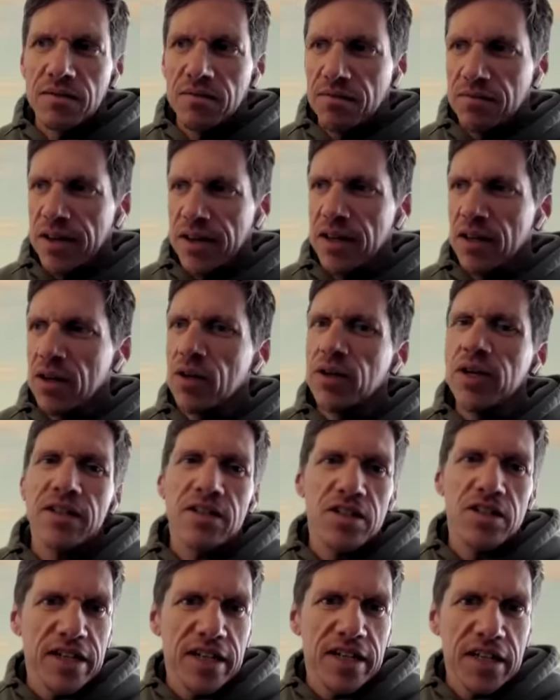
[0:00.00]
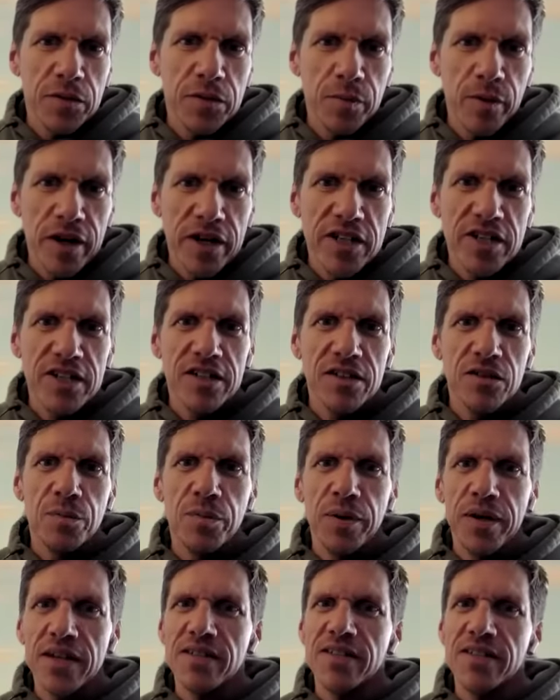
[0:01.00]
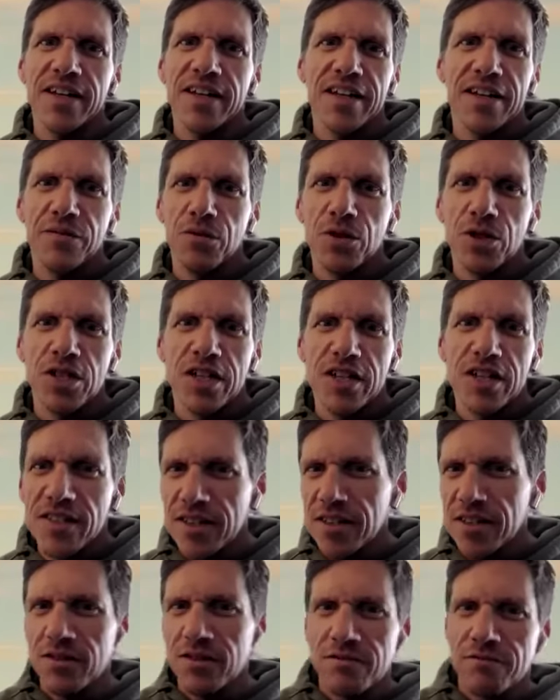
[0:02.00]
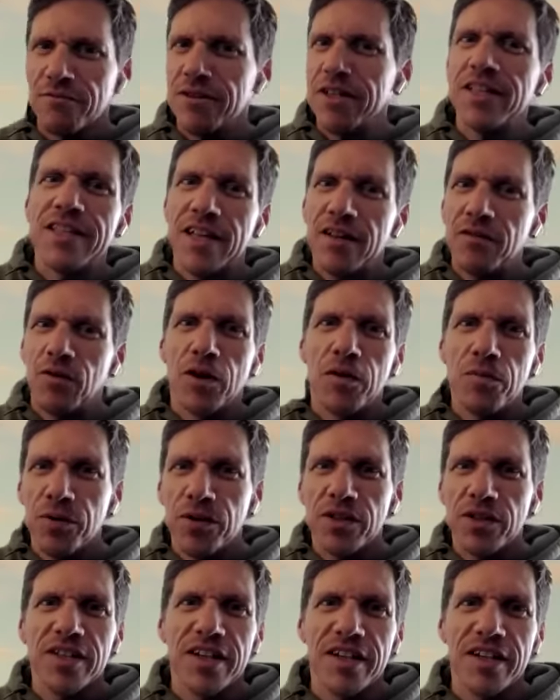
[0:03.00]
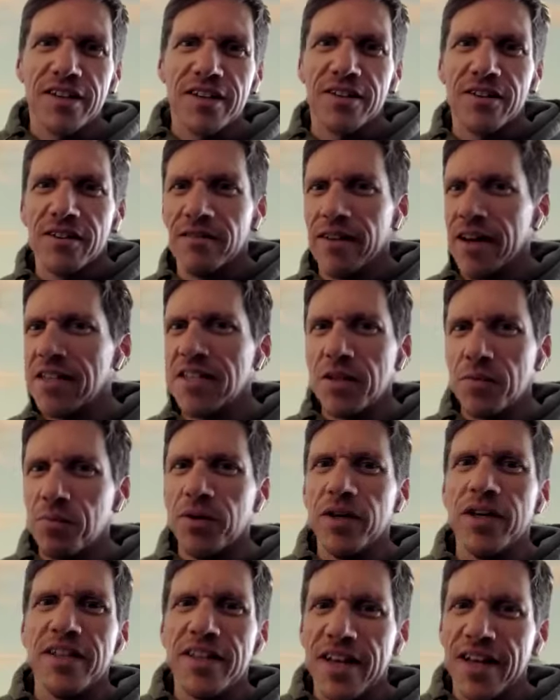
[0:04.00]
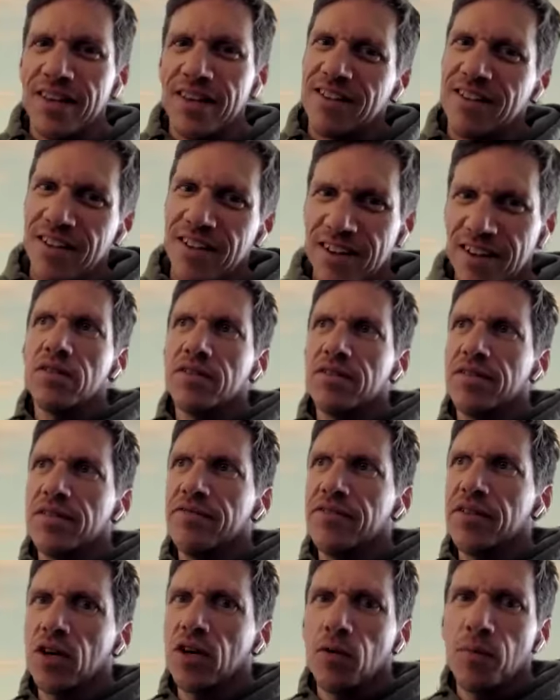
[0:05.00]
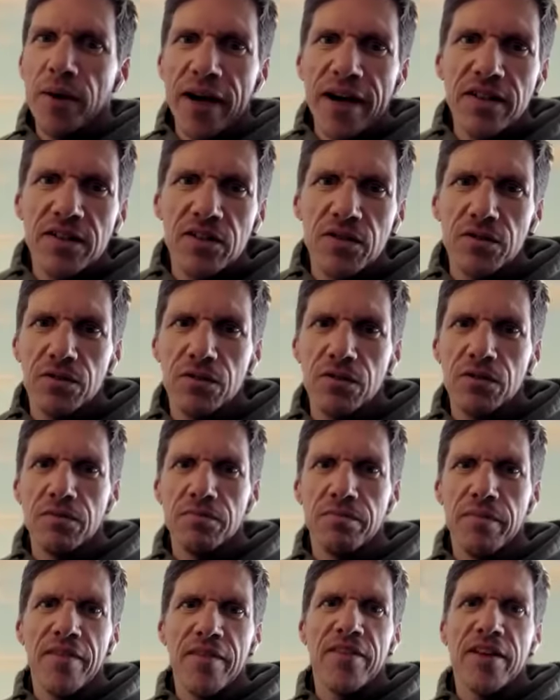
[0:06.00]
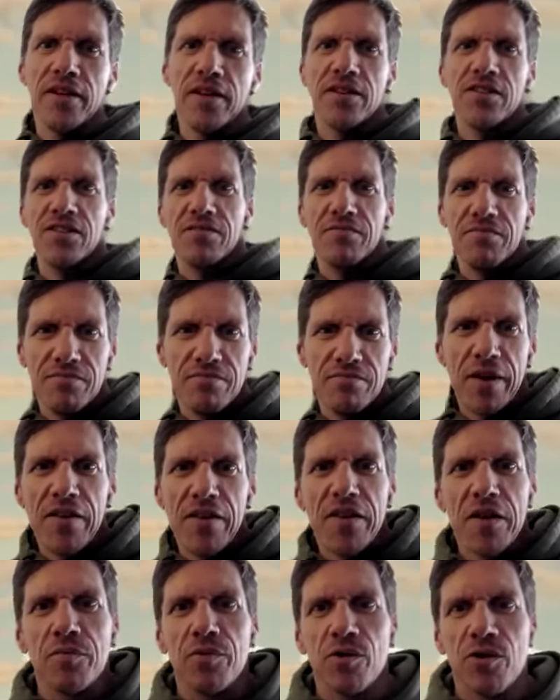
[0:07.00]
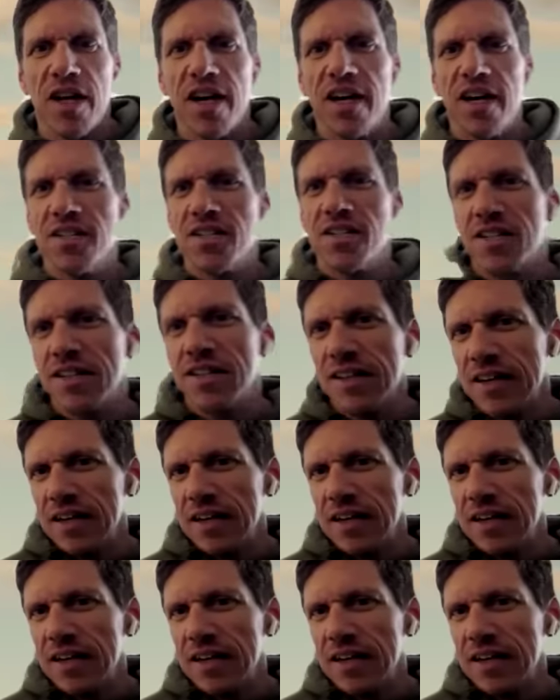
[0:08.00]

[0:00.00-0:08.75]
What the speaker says: when you look at gene expression, you basically would just read that one particular recipe. That if you go back to methane production,